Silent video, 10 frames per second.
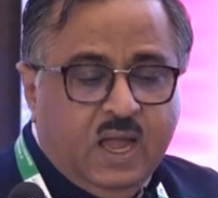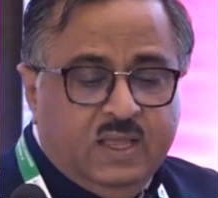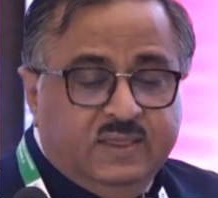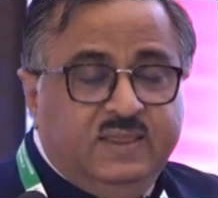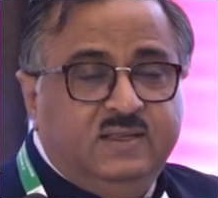
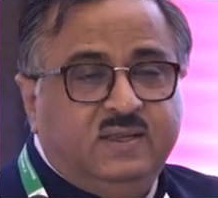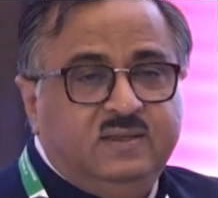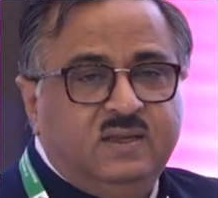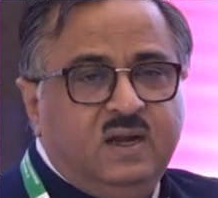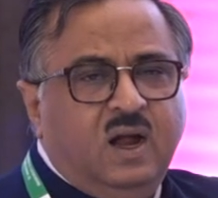This
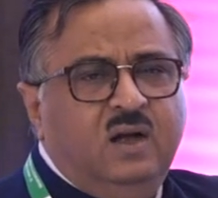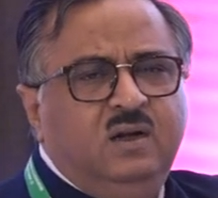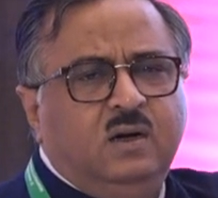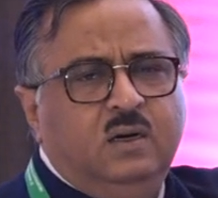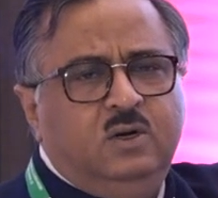is an
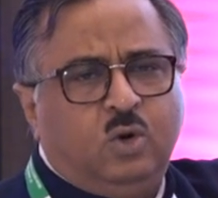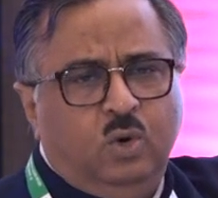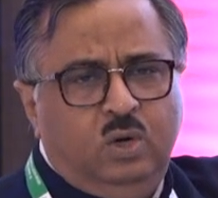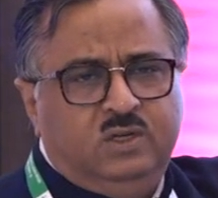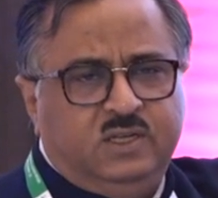
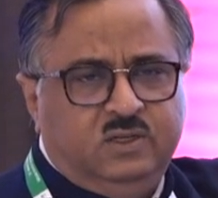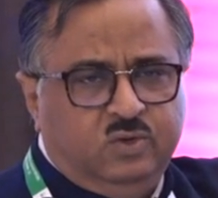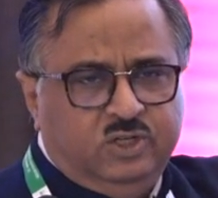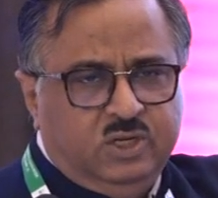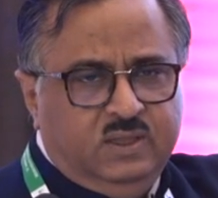uncontrolled
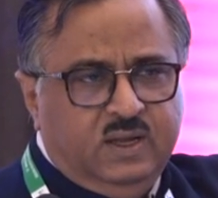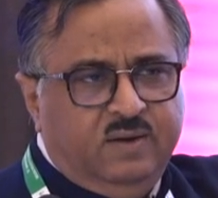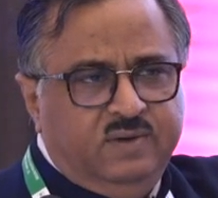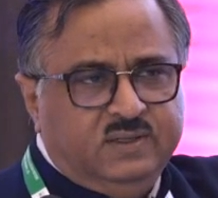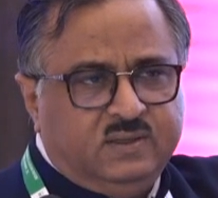situation, they
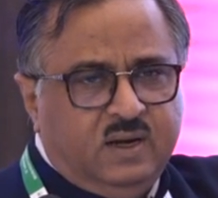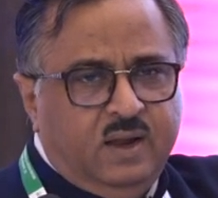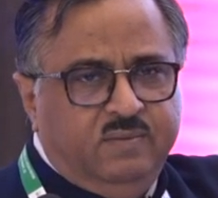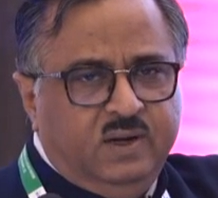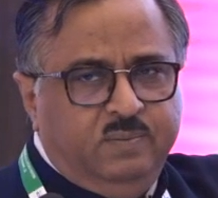have
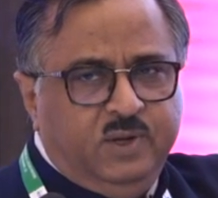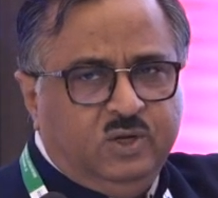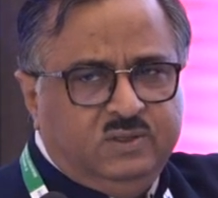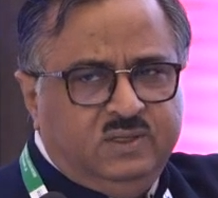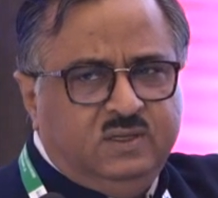described it,
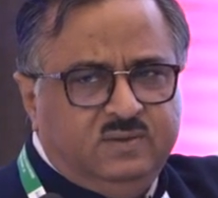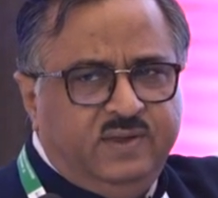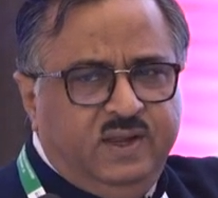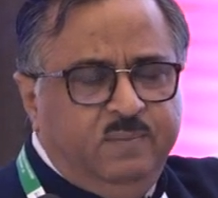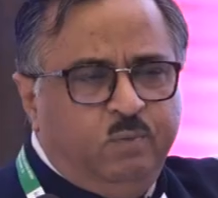because this is
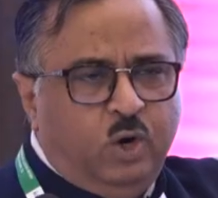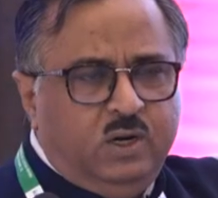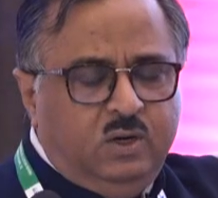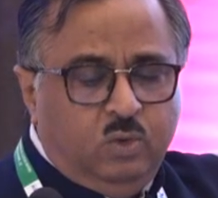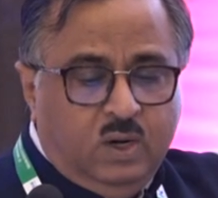very
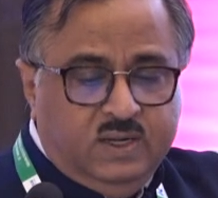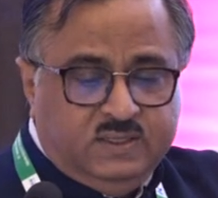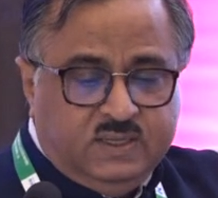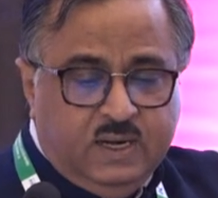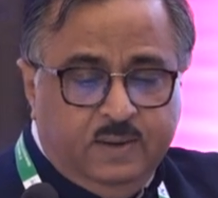important to
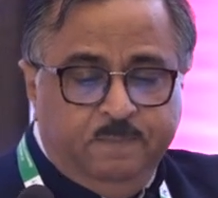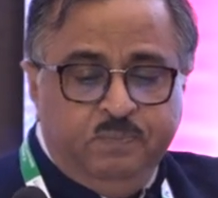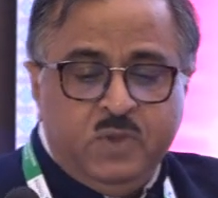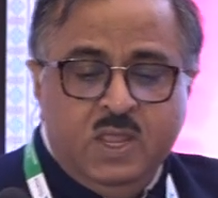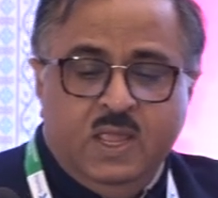understand.
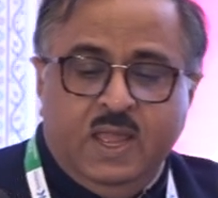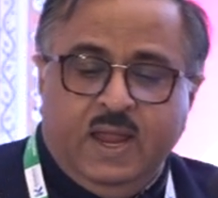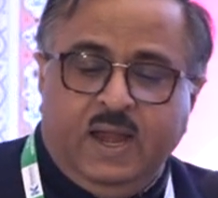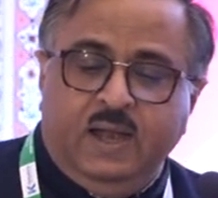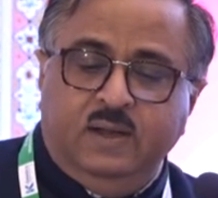
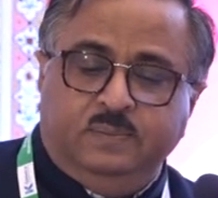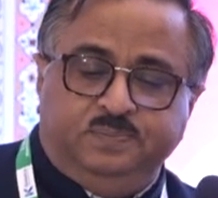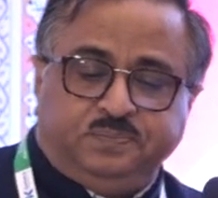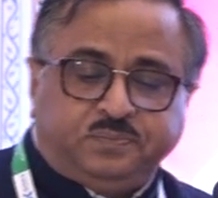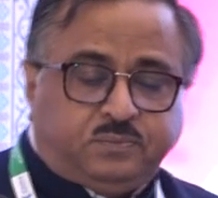And
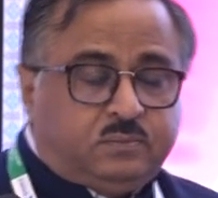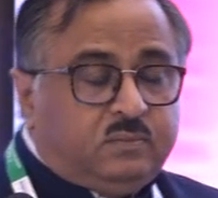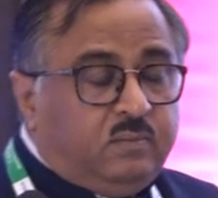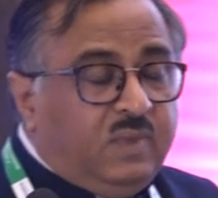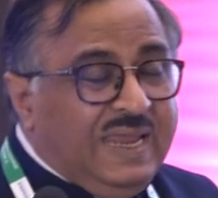
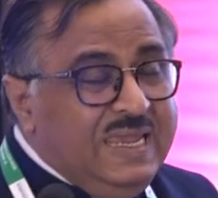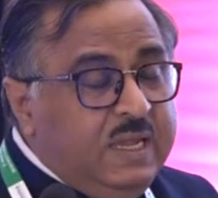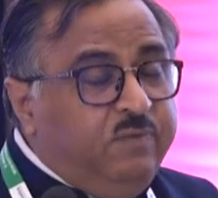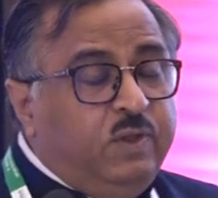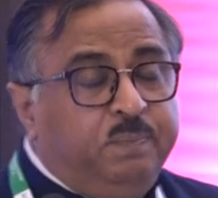
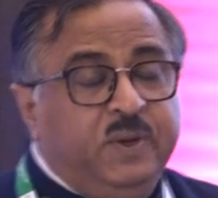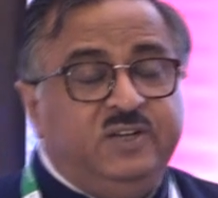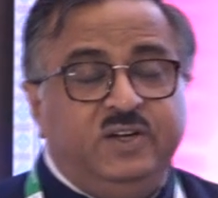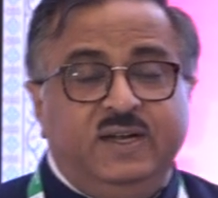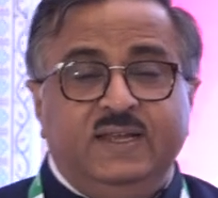if the
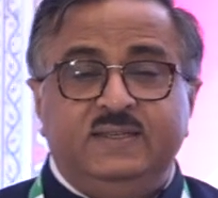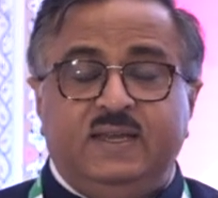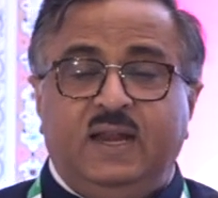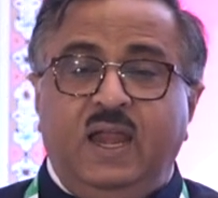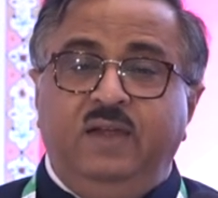patient has
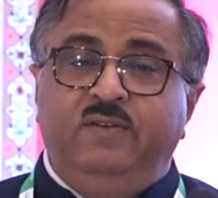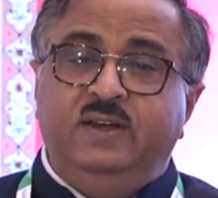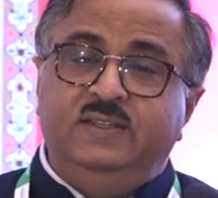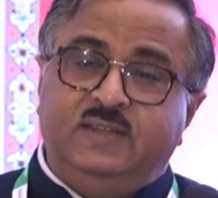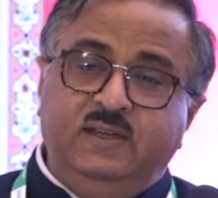arrived
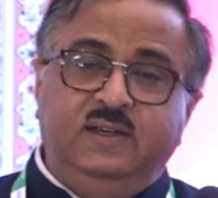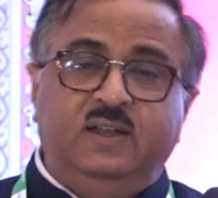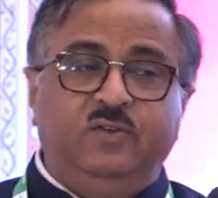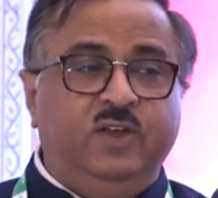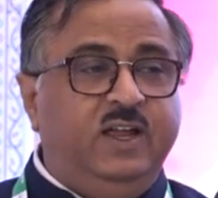in a
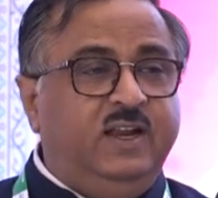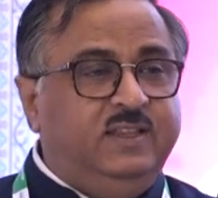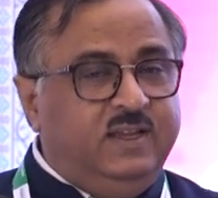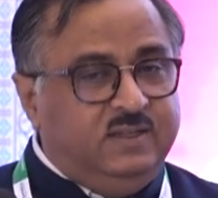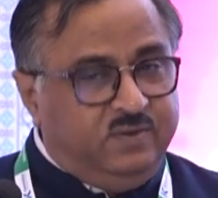center where
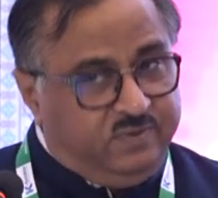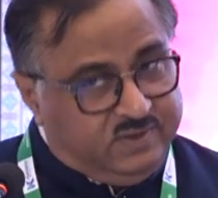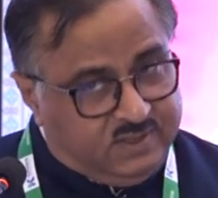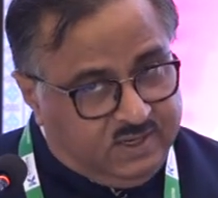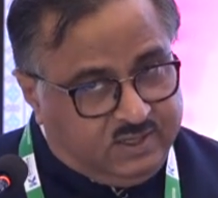there is a
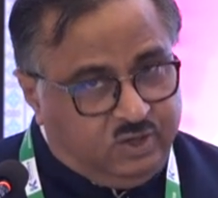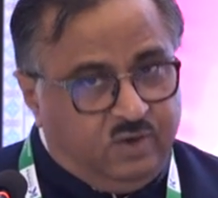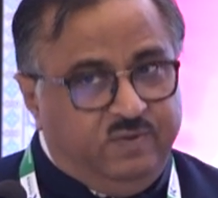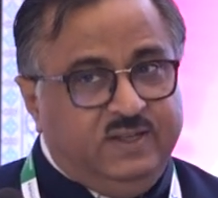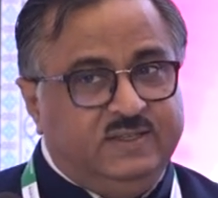facility
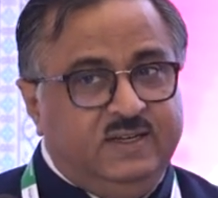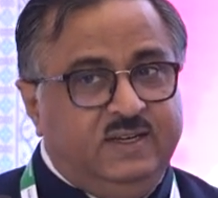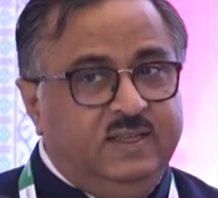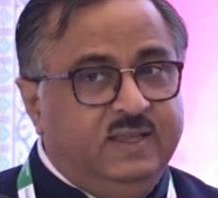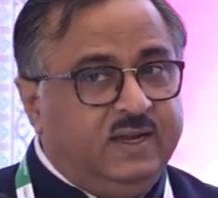of
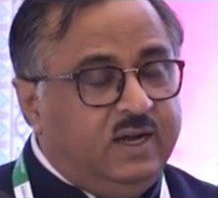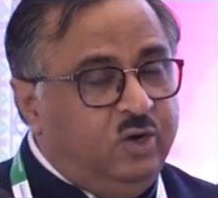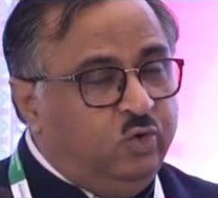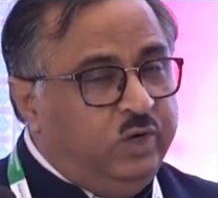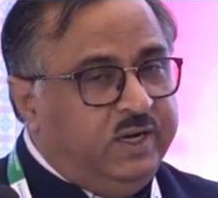DCD, they
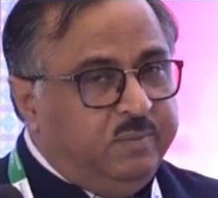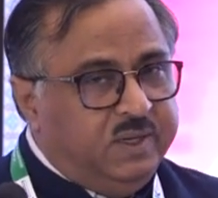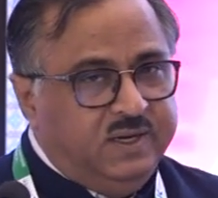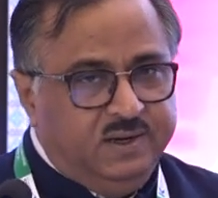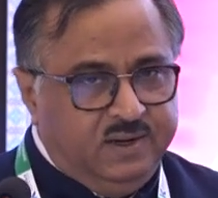can do it
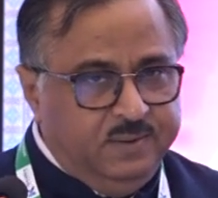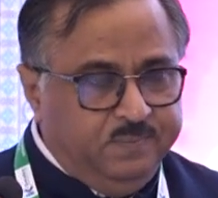immediately.